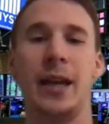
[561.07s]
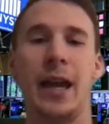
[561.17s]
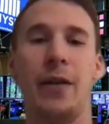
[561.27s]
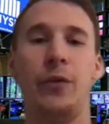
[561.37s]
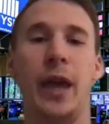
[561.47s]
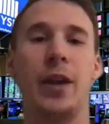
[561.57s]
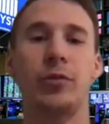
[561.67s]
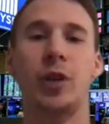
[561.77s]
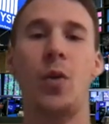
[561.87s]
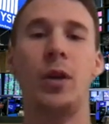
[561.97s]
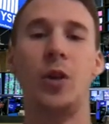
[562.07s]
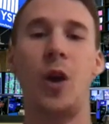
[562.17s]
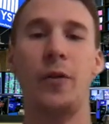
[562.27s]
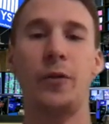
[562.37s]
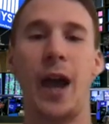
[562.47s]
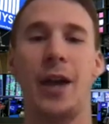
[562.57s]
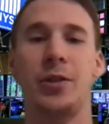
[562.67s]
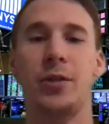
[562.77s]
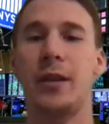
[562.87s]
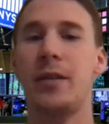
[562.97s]
If they grow a lot
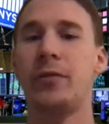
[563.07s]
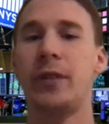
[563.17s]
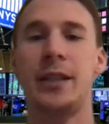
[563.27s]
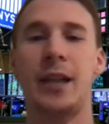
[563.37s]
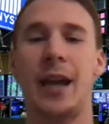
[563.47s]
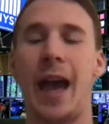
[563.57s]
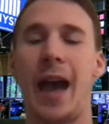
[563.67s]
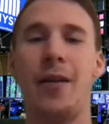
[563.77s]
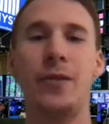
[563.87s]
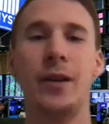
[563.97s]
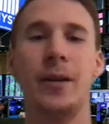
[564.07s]
faster than the rates I have,